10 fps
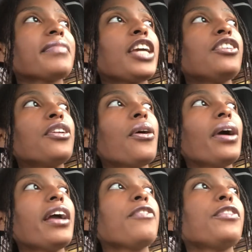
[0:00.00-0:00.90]

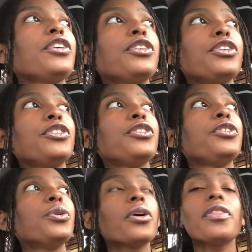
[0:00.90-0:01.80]
If
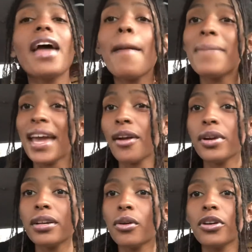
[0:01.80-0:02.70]
you're that
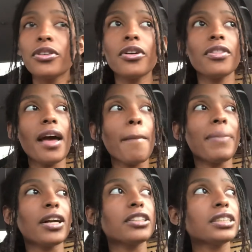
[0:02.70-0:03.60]
parent or you're that
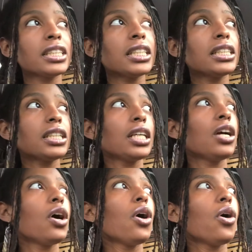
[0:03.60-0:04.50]
person
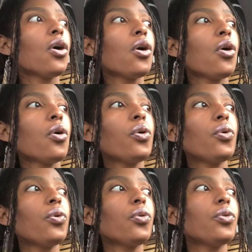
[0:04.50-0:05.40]

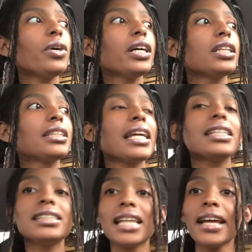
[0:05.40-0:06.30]
who
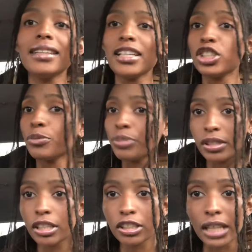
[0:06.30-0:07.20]
thinks that they should
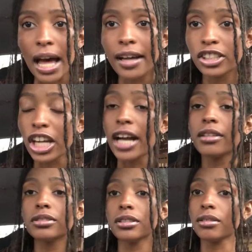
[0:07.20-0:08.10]
bring their
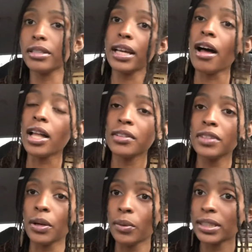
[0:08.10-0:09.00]
child to go get all of
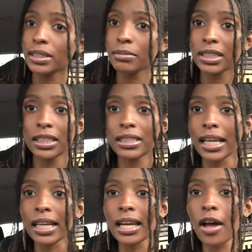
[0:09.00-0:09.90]
their wisdom teeth
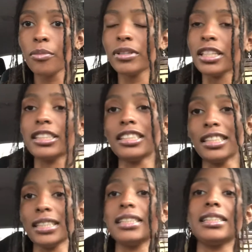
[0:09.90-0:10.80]
taken out because the
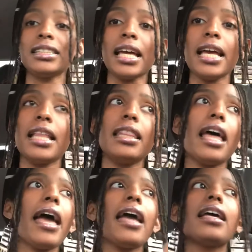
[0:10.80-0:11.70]
dentist said
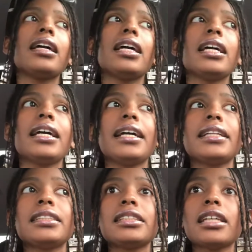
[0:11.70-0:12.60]
that
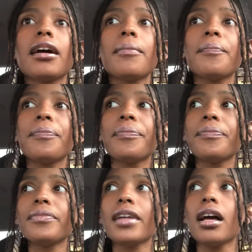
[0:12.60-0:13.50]
it's
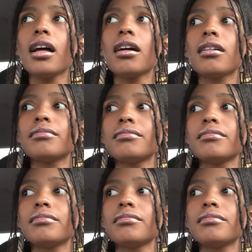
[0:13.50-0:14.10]
a